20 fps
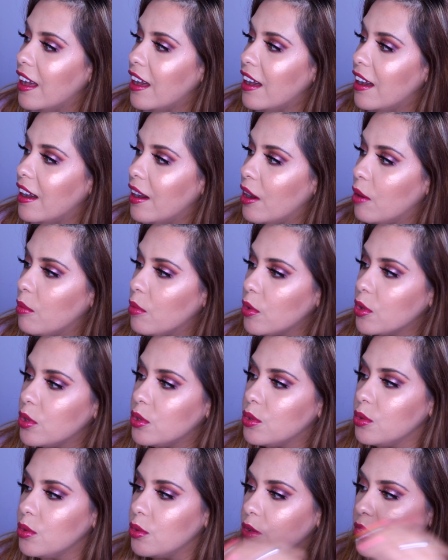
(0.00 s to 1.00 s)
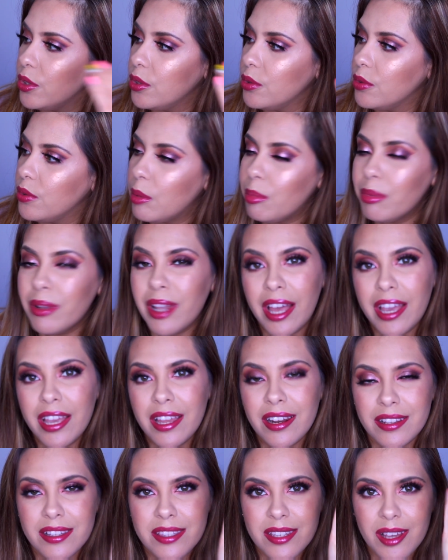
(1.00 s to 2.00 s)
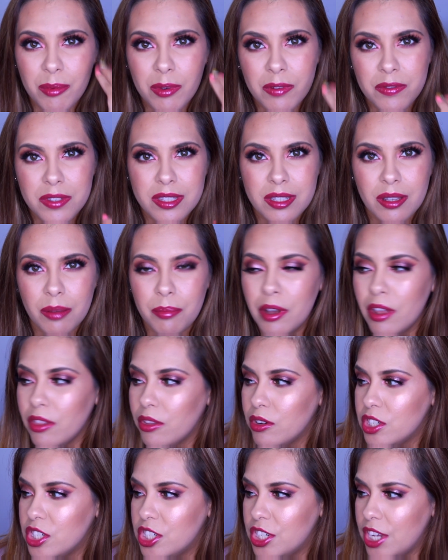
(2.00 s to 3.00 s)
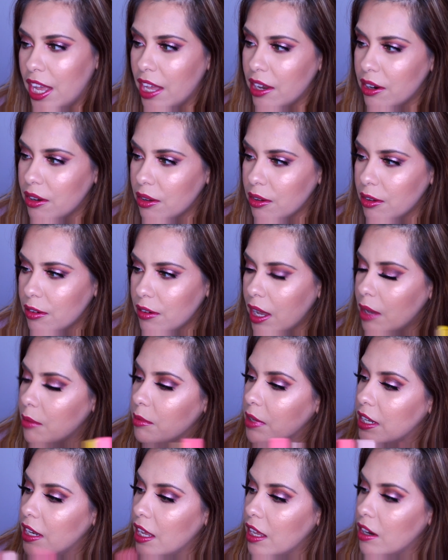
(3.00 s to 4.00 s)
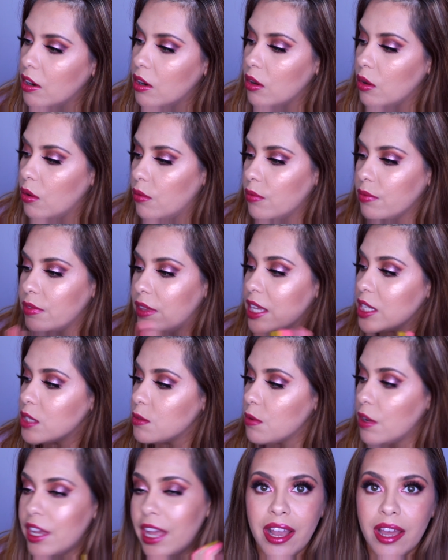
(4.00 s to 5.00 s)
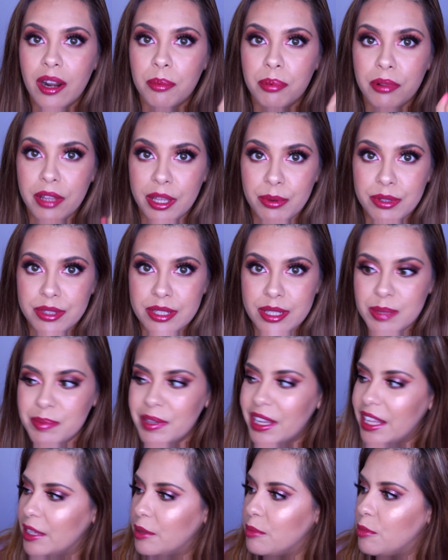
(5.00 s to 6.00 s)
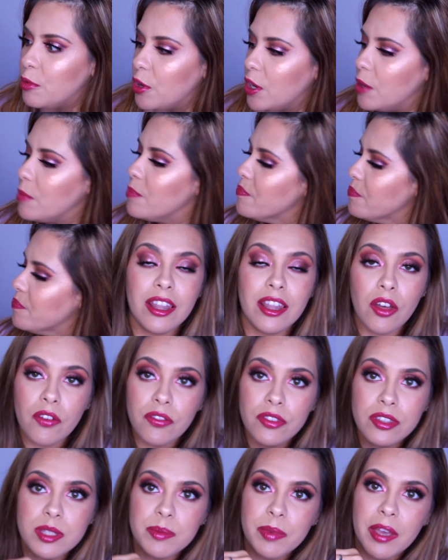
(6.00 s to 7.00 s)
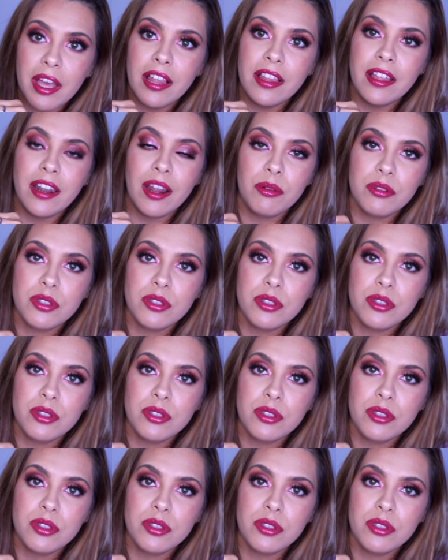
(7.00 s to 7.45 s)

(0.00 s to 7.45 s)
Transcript: Or do you apply it on top of some other shadow? I mean, I don't know. That's why I gotta play with this palette more. love this palette.